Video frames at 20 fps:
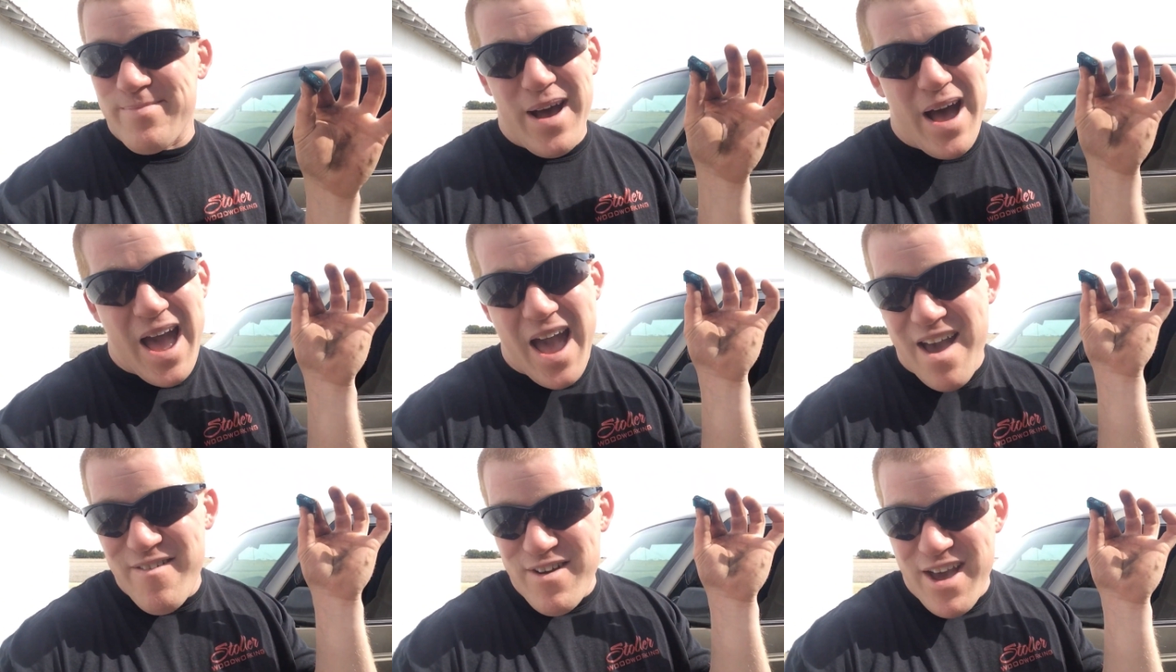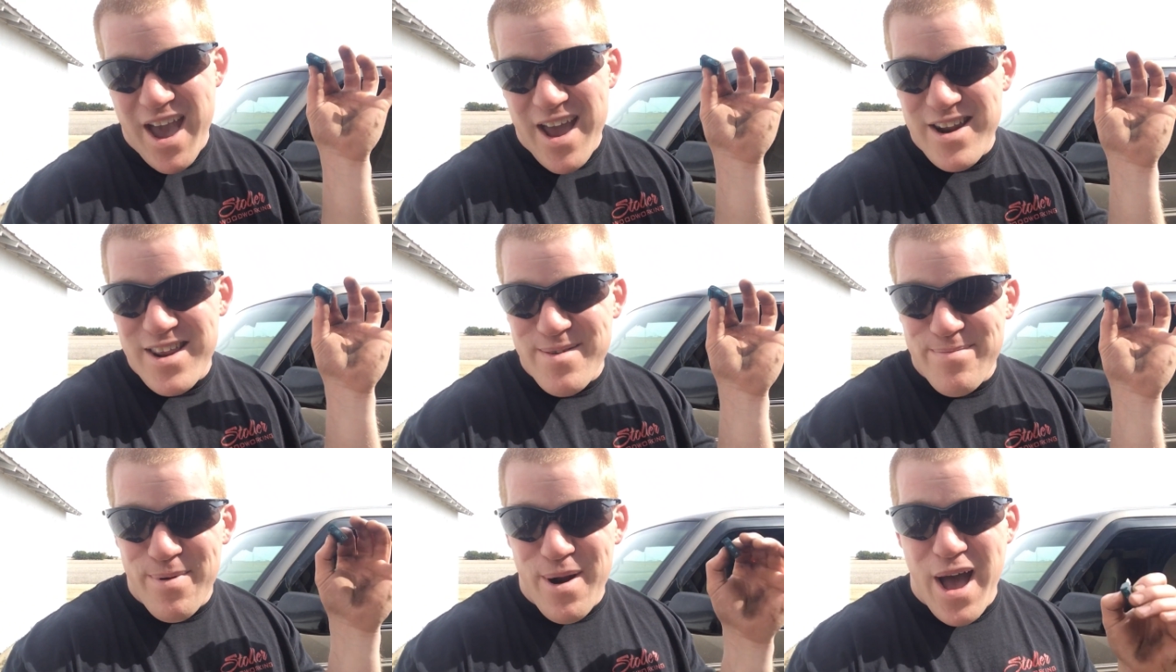I haven't
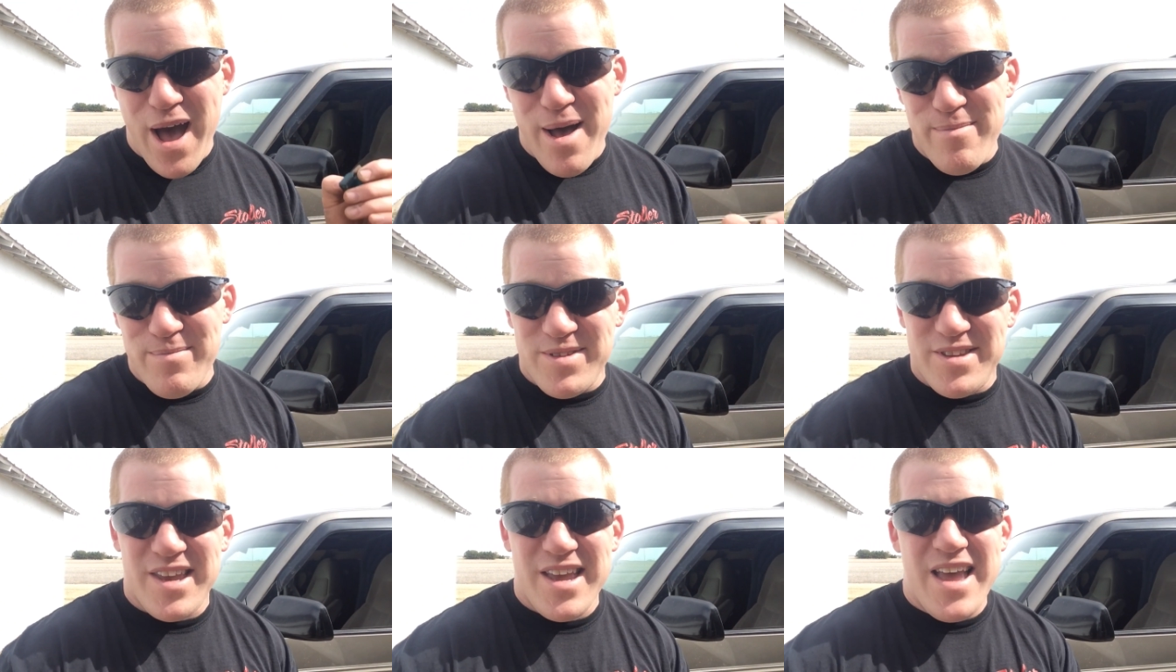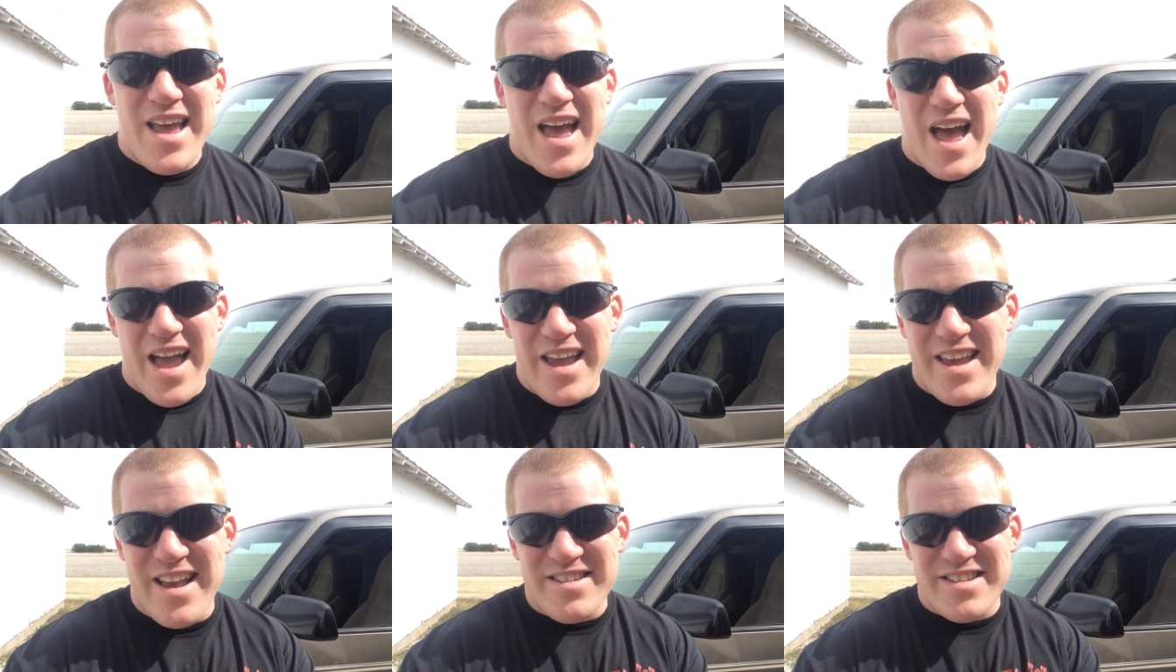had any problems.
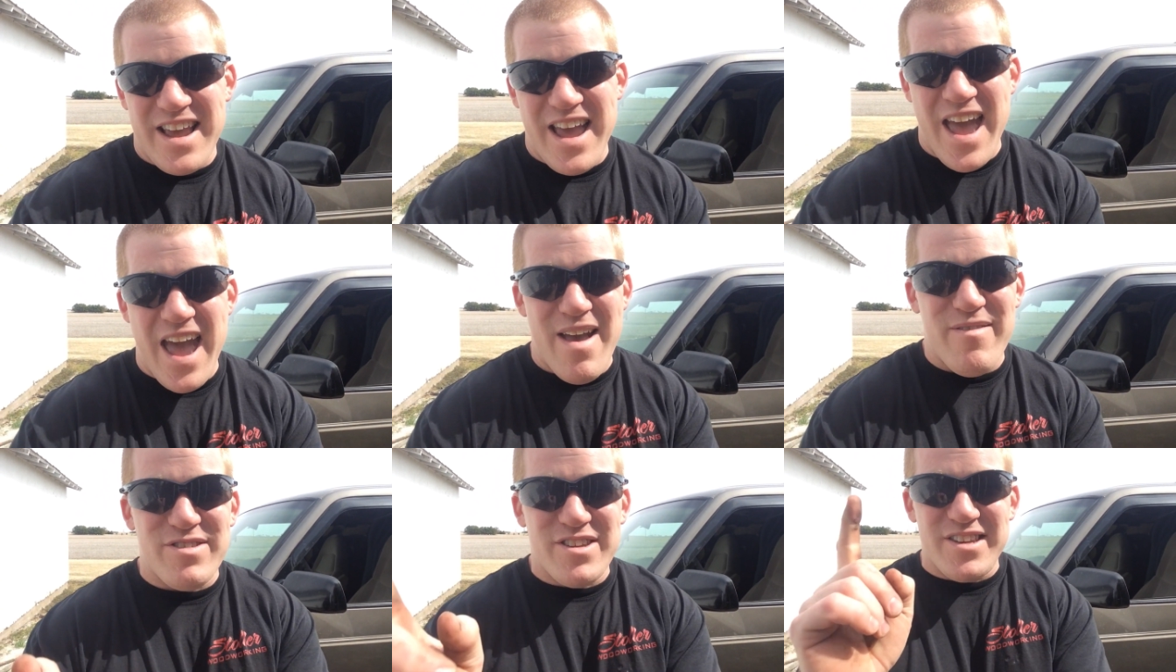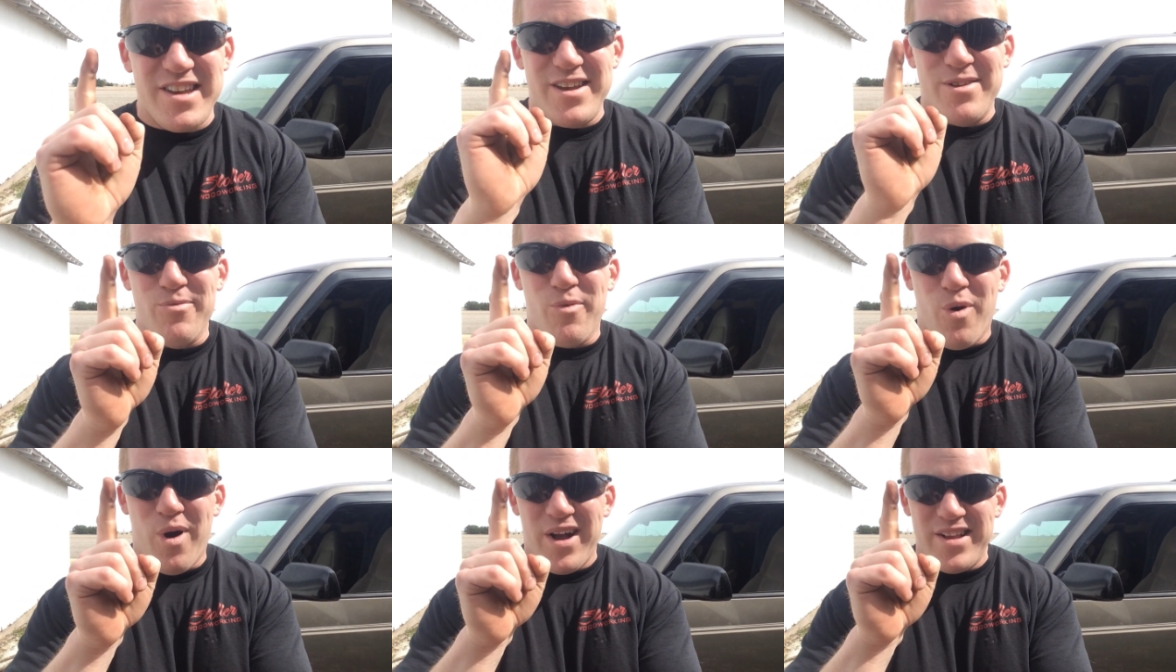I guess I have
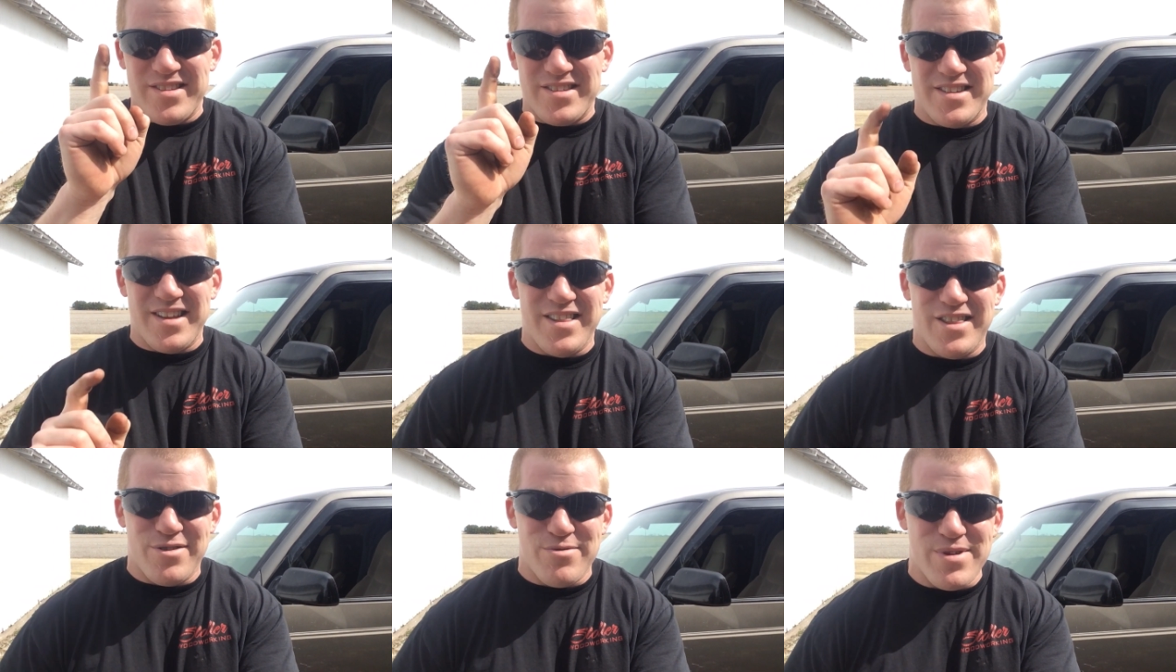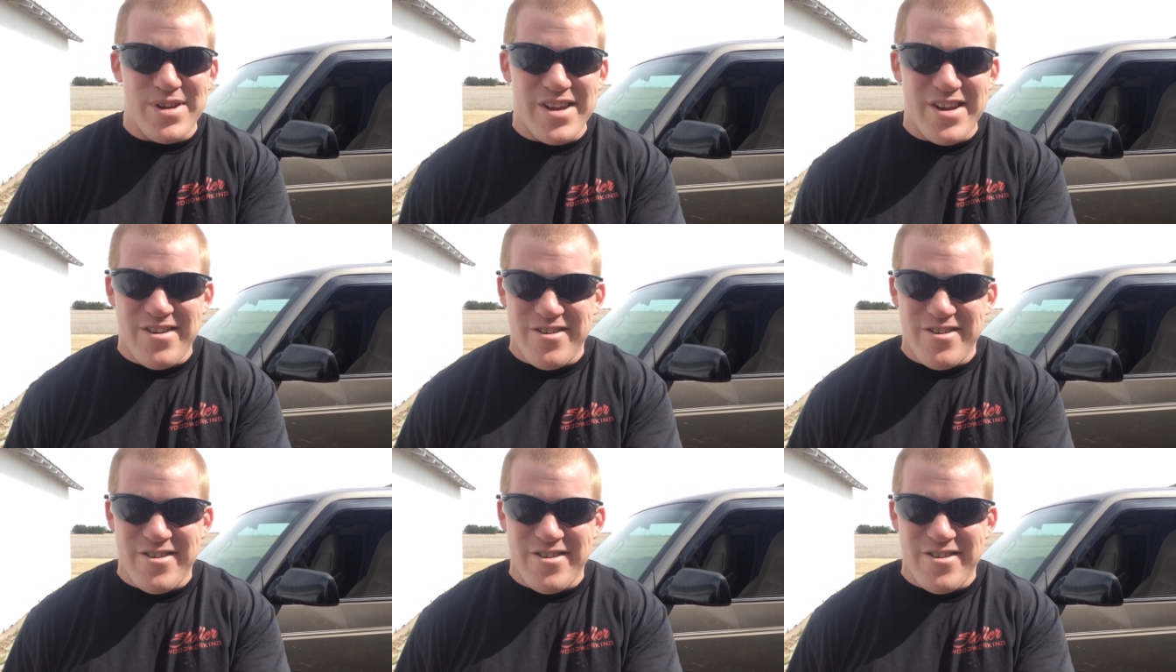skid once in three